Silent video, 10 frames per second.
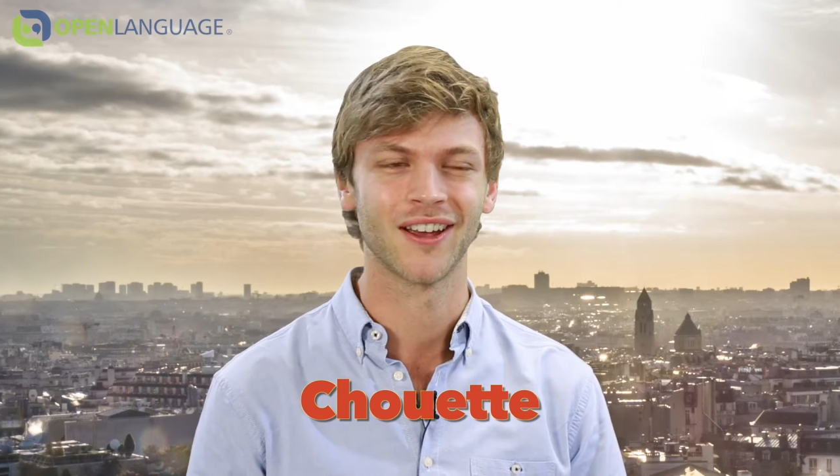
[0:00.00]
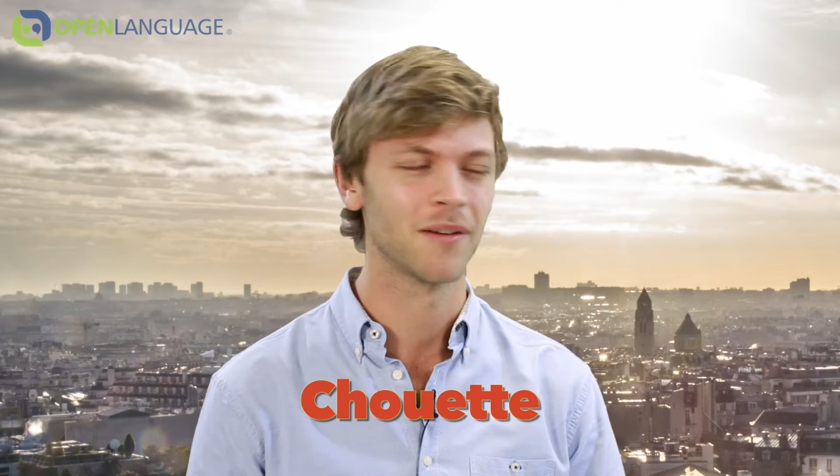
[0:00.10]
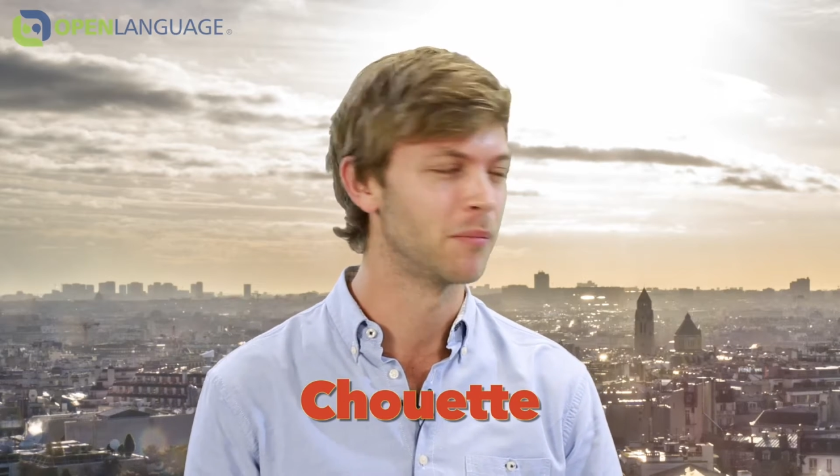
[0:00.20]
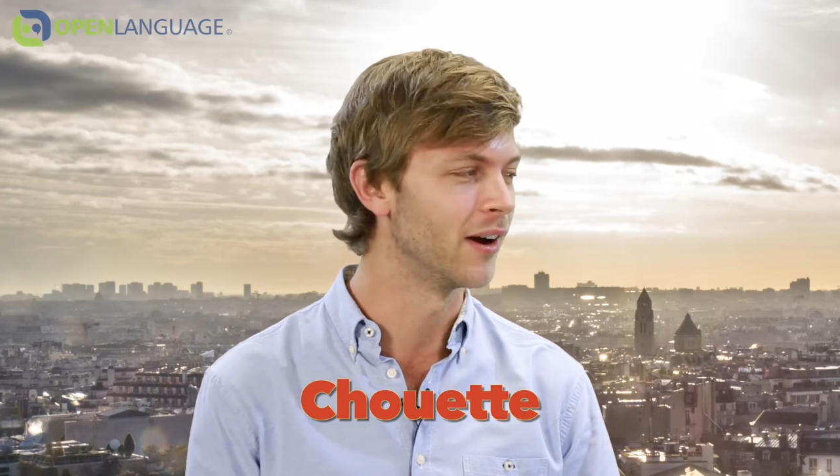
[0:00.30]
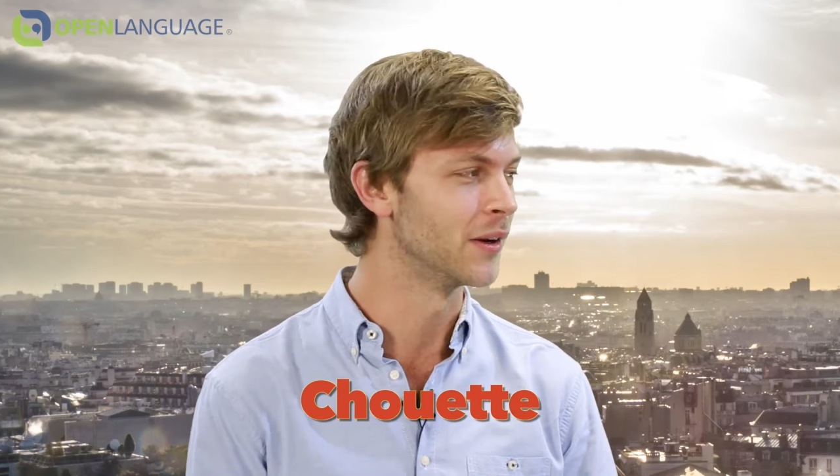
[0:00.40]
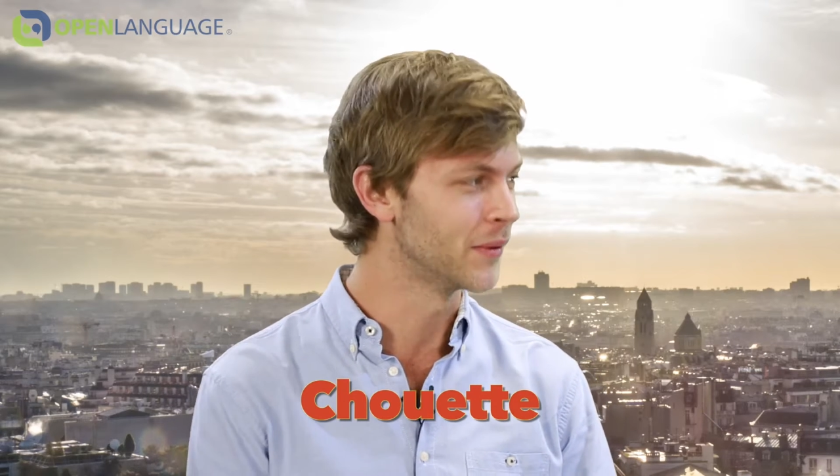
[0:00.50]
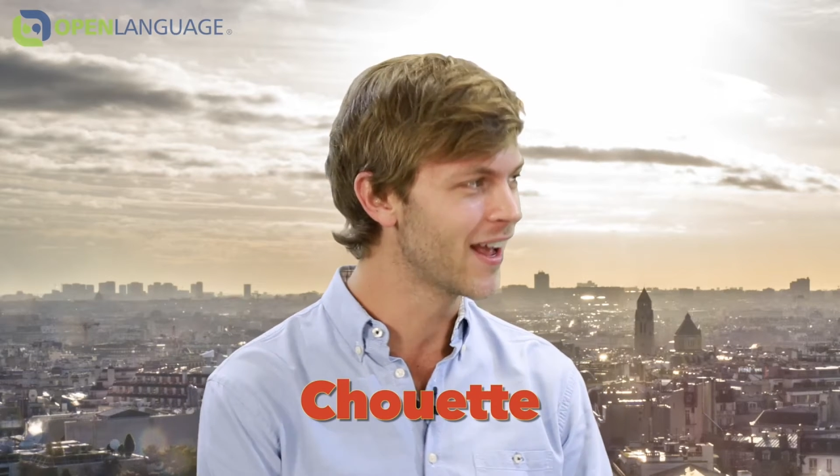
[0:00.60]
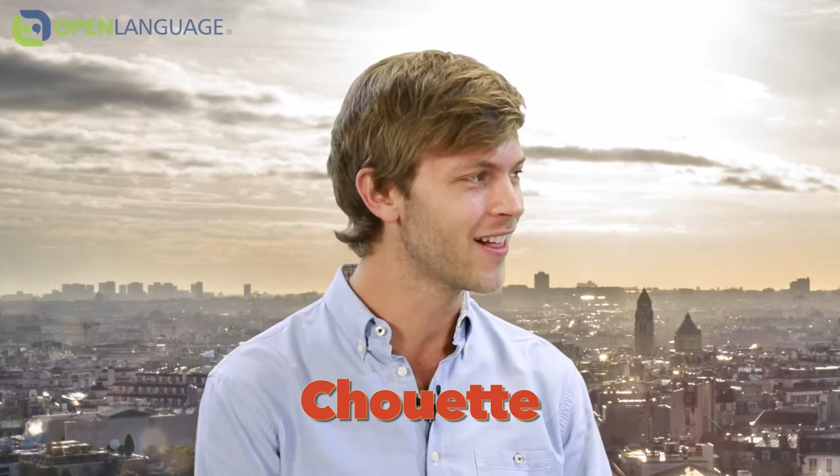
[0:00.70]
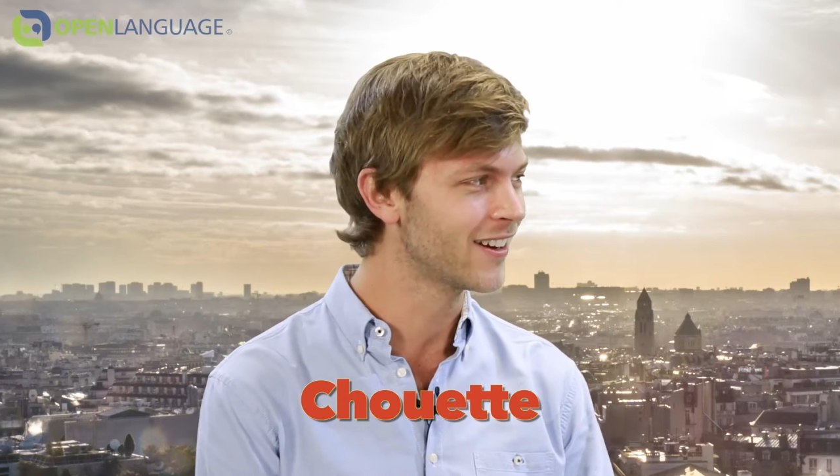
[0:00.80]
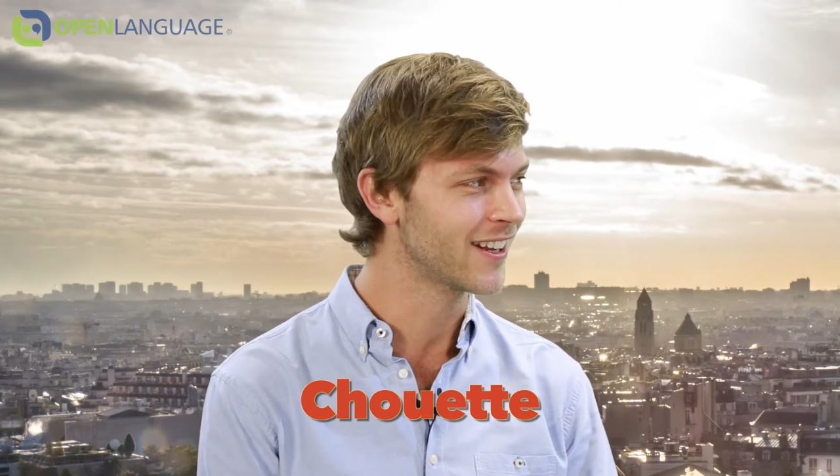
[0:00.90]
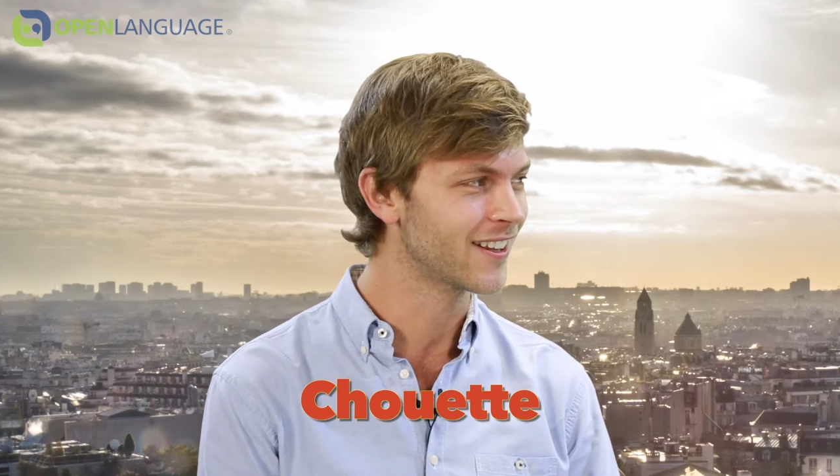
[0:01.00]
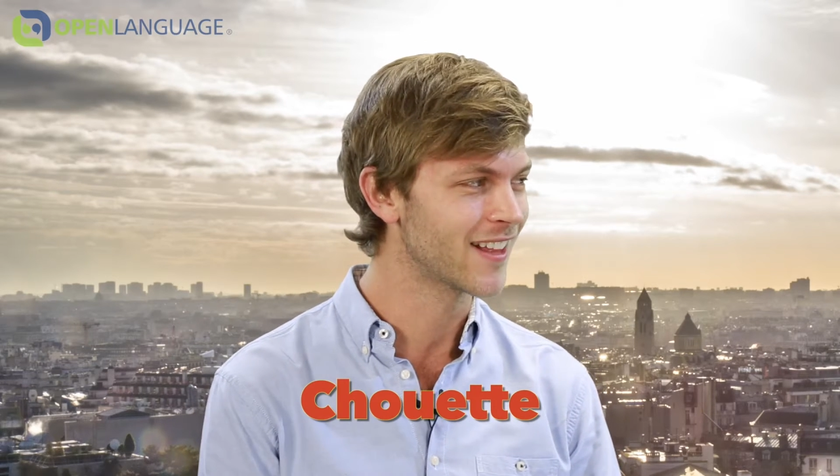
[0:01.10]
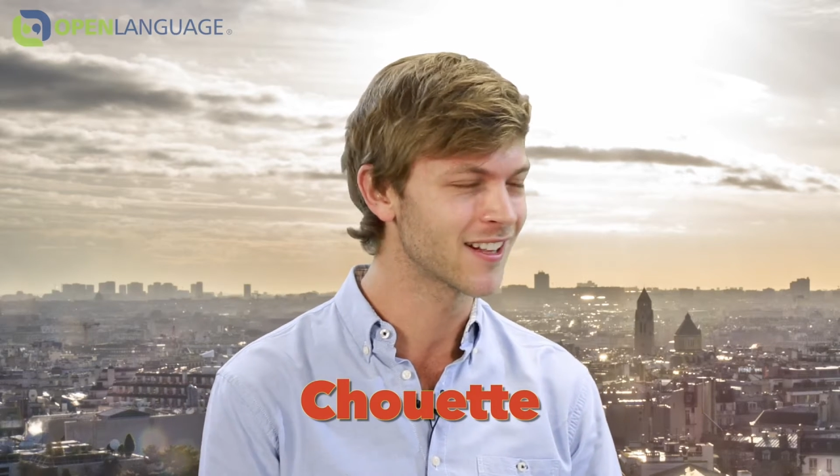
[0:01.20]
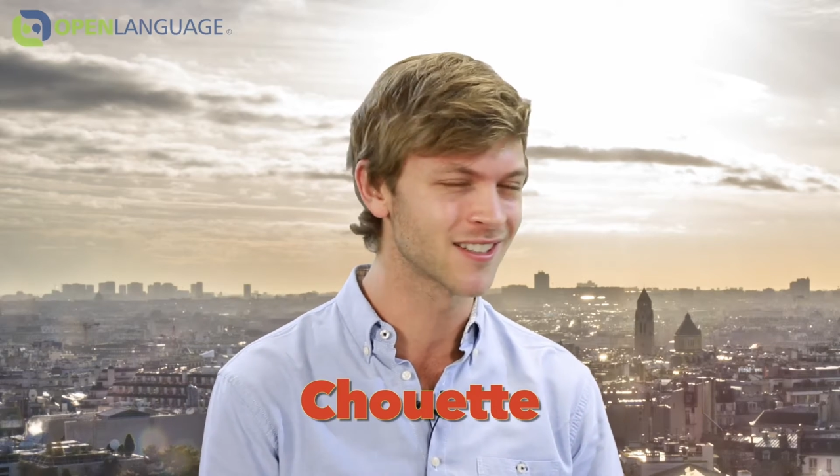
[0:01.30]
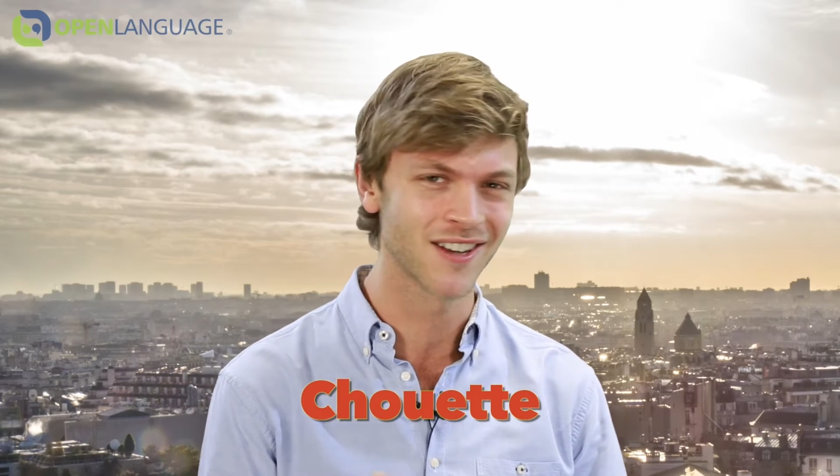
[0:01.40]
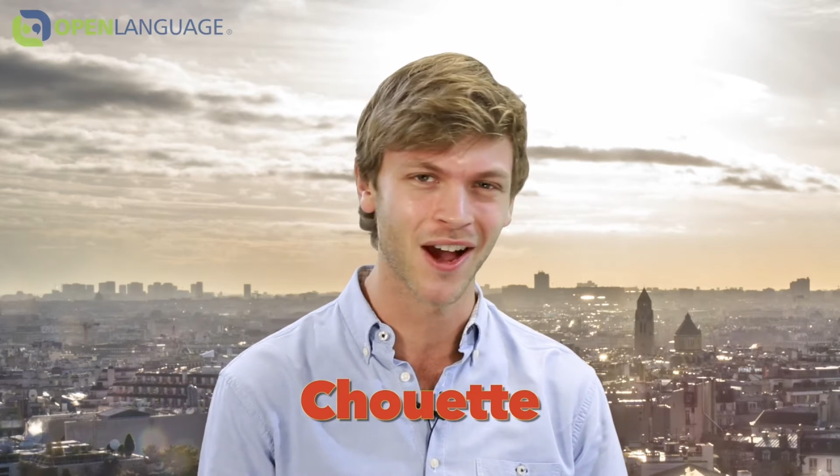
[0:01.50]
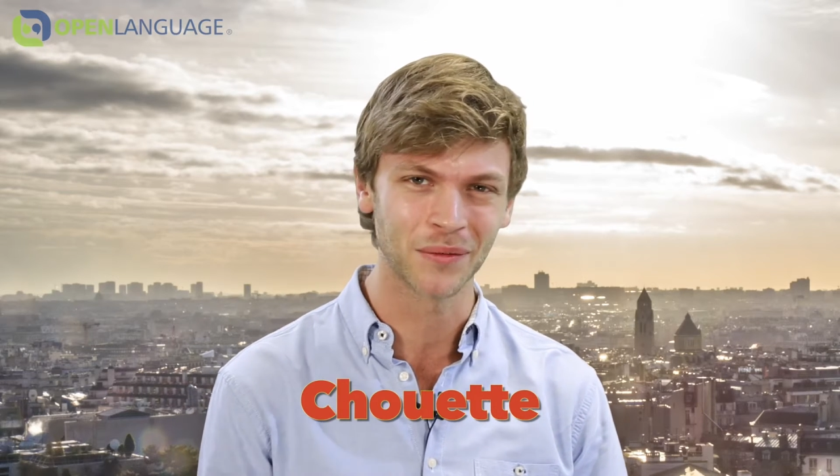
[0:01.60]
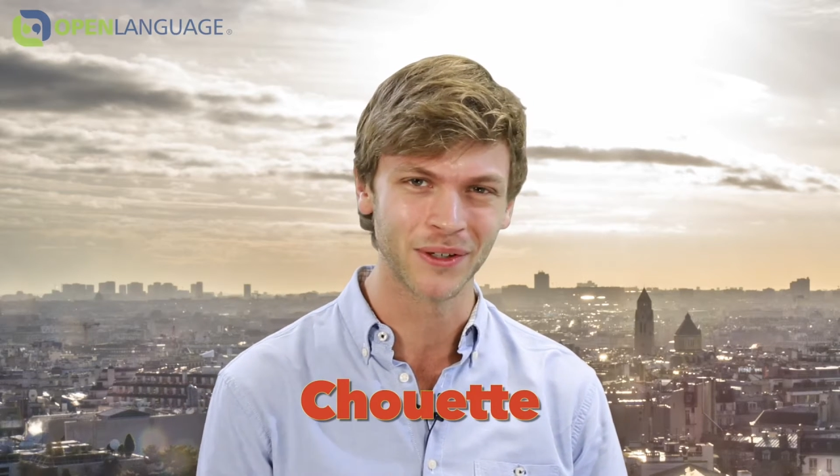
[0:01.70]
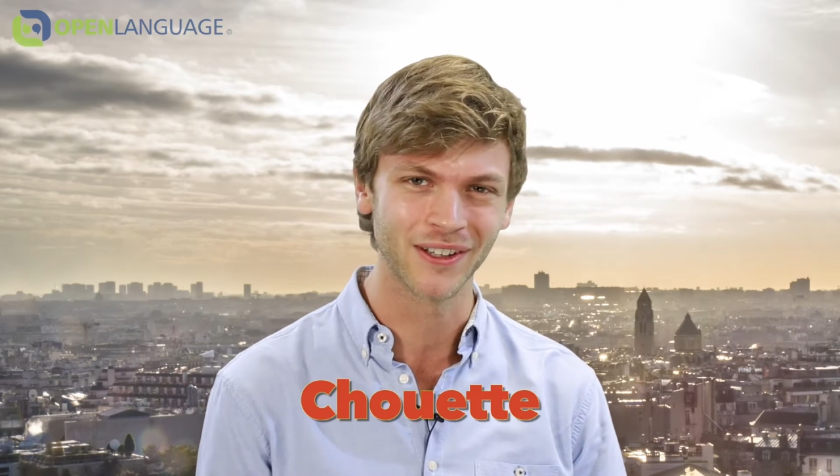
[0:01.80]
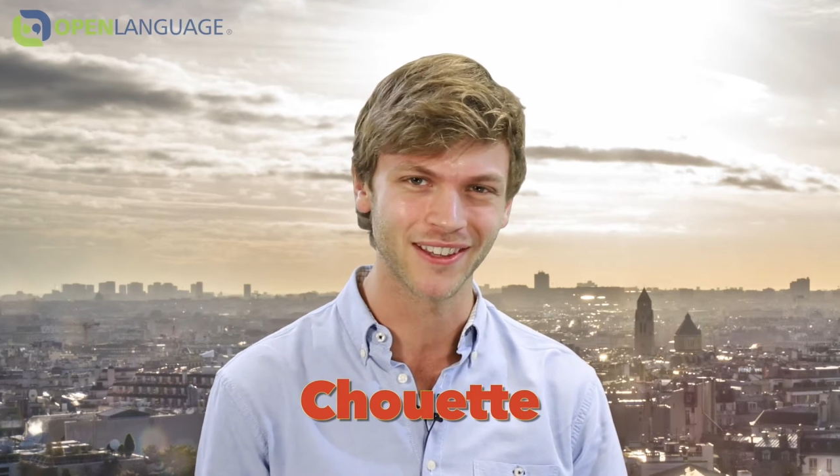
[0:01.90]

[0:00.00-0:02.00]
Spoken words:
But in reality, that's not really